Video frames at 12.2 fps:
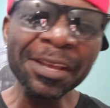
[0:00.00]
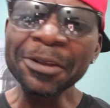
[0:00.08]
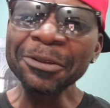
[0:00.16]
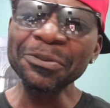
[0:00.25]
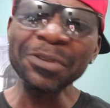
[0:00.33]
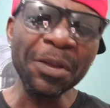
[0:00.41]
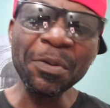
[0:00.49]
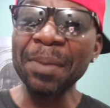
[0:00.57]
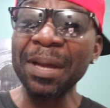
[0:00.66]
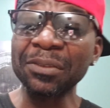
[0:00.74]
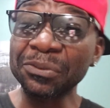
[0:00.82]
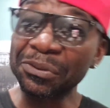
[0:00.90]
Today we're
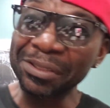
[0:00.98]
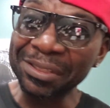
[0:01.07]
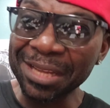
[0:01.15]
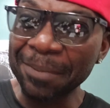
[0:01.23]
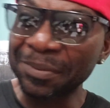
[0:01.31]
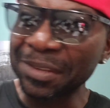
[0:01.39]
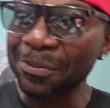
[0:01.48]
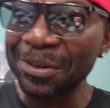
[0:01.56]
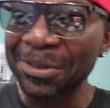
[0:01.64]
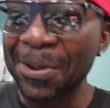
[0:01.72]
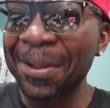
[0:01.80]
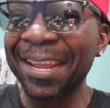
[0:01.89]
about to do the same thing we
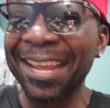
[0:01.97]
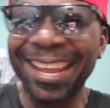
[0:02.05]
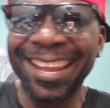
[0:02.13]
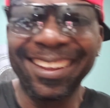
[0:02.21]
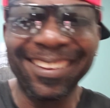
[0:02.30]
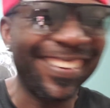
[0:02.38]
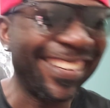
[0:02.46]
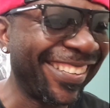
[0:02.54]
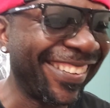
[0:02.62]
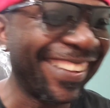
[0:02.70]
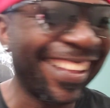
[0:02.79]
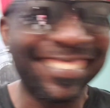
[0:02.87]
do we
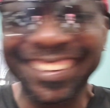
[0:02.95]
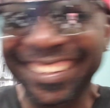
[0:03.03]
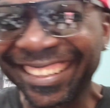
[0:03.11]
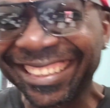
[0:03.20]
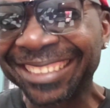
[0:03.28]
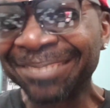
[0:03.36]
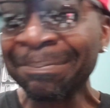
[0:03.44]
do every day.